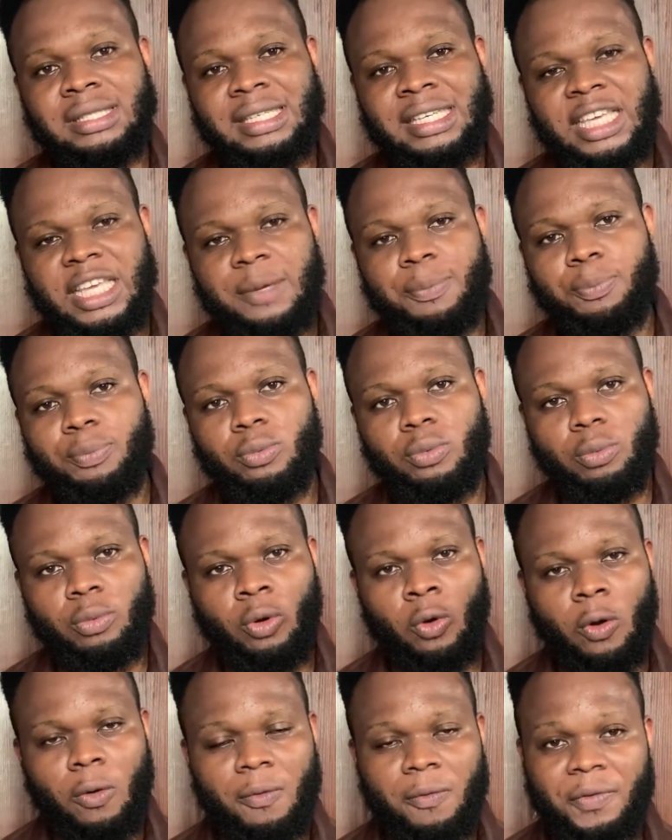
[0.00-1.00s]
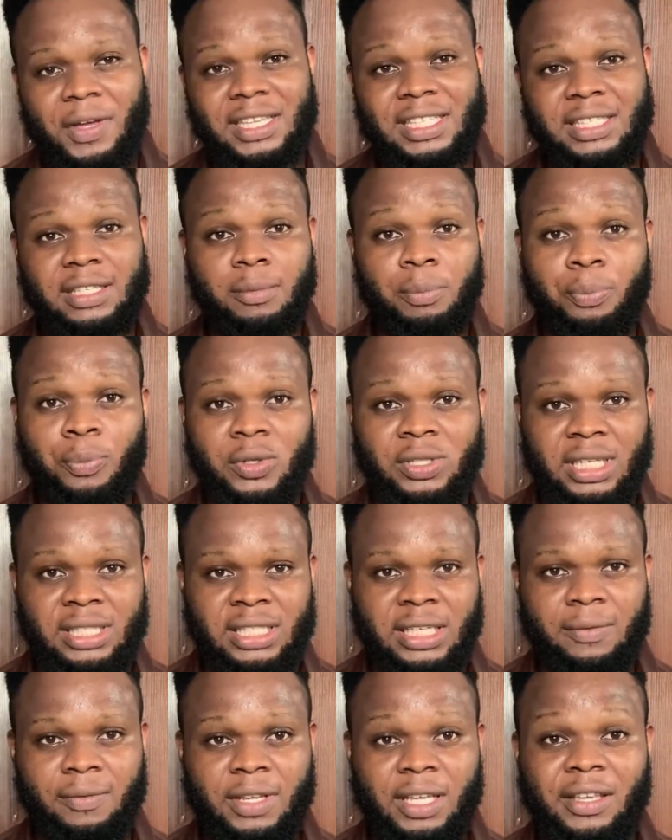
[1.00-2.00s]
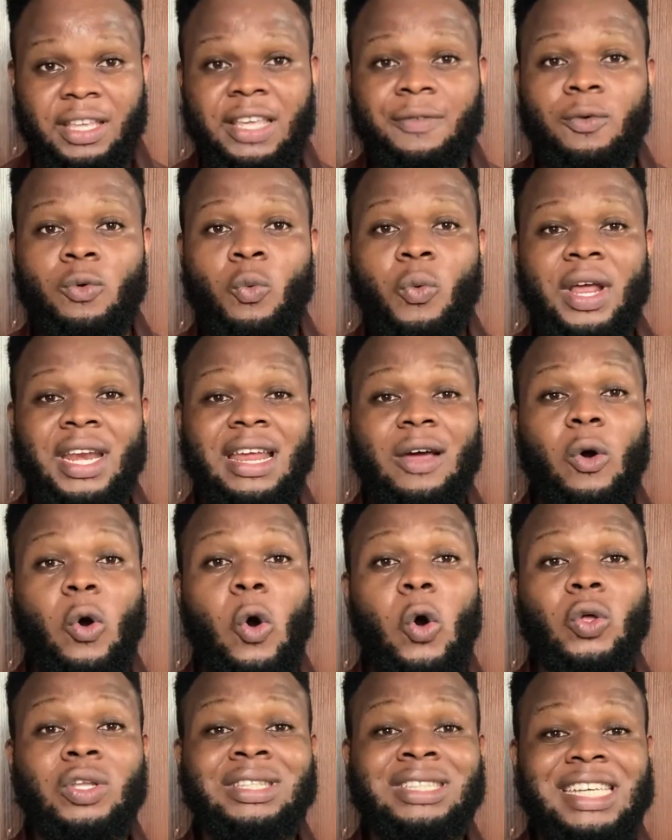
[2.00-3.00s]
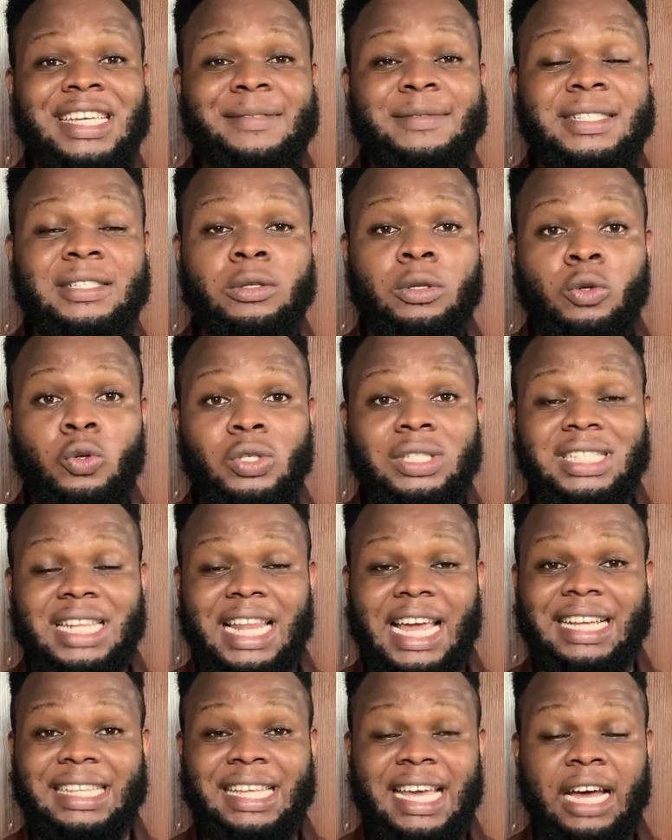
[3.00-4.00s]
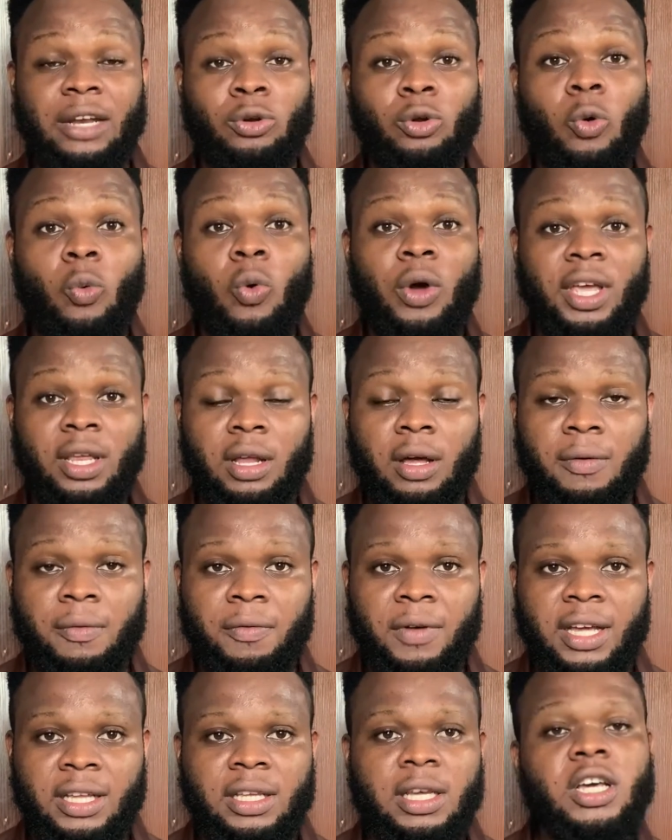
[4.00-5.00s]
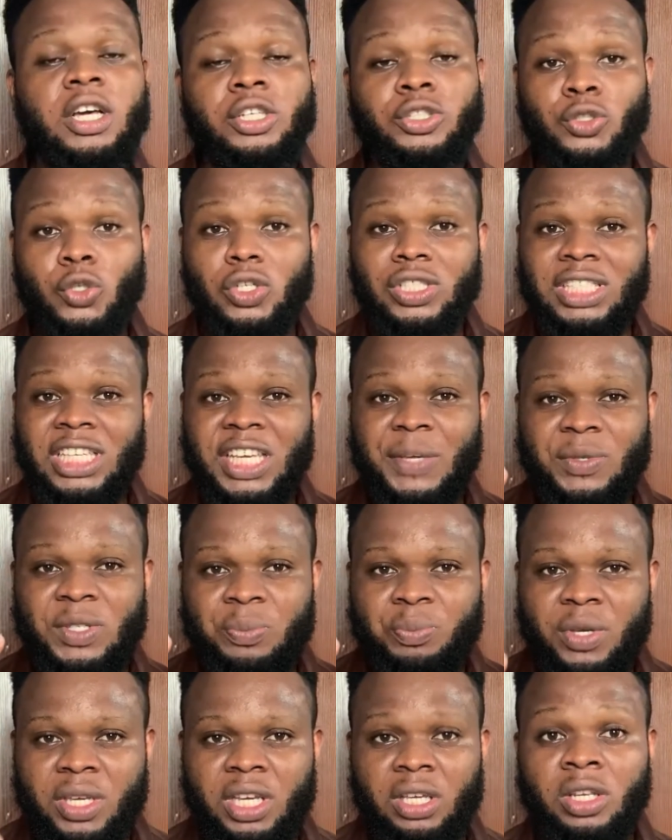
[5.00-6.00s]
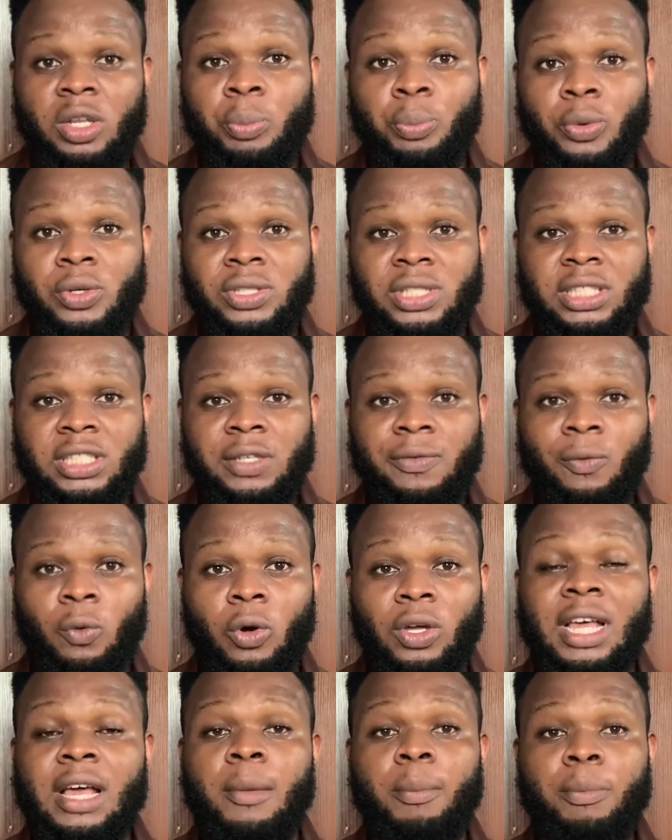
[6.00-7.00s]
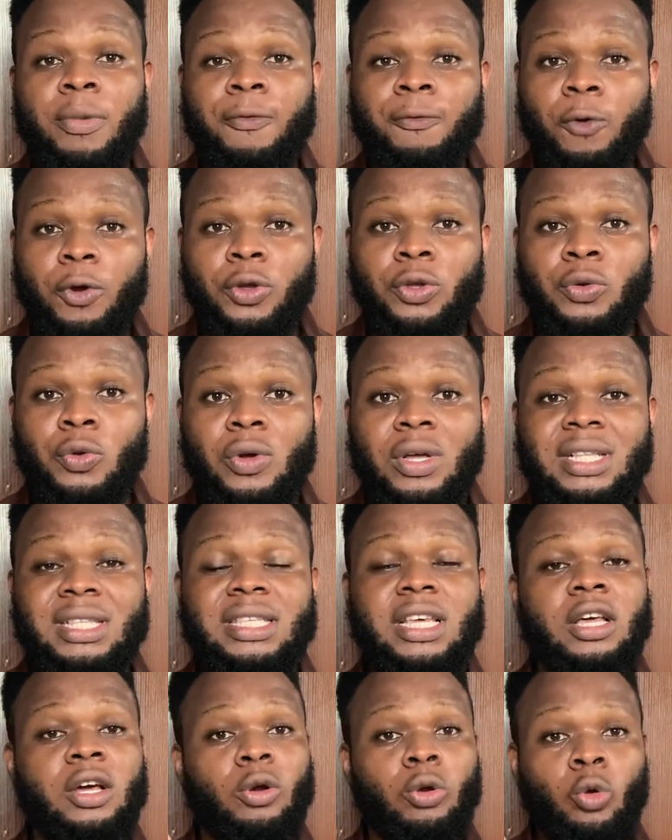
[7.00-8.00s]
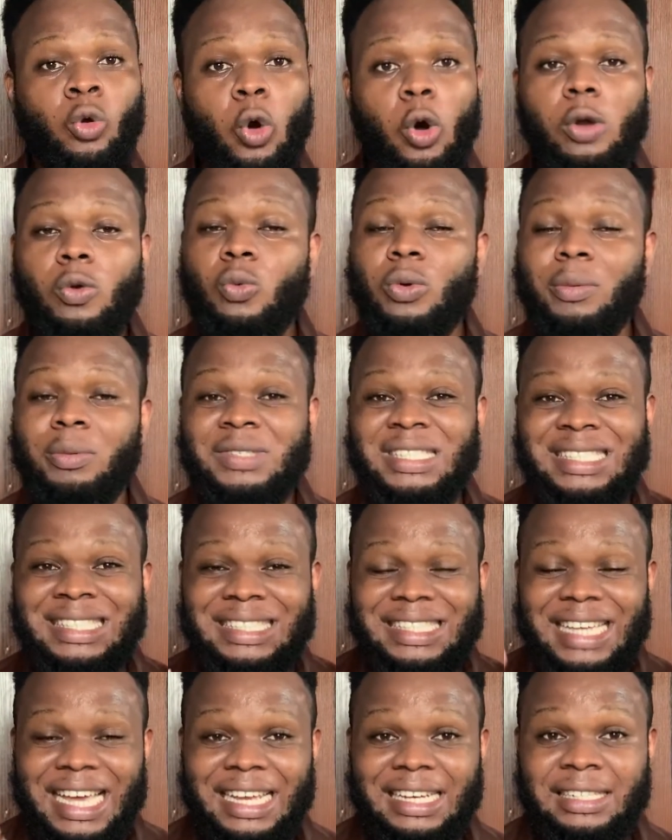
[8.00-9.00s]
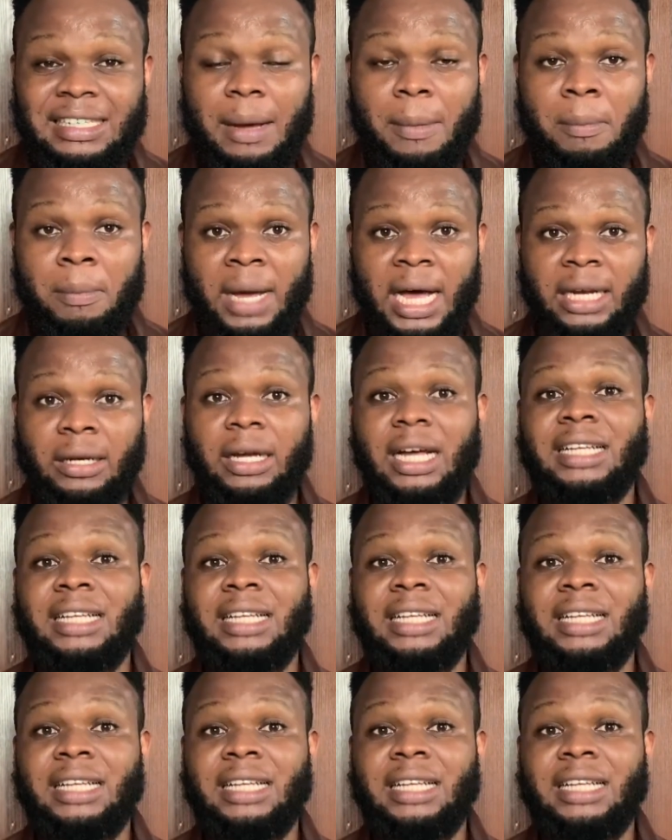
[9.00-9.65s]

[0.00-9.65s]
keep confessing positively, even when all things look like they are not working out fine. Just keep speaking the positive word. Before you know it, God will send that man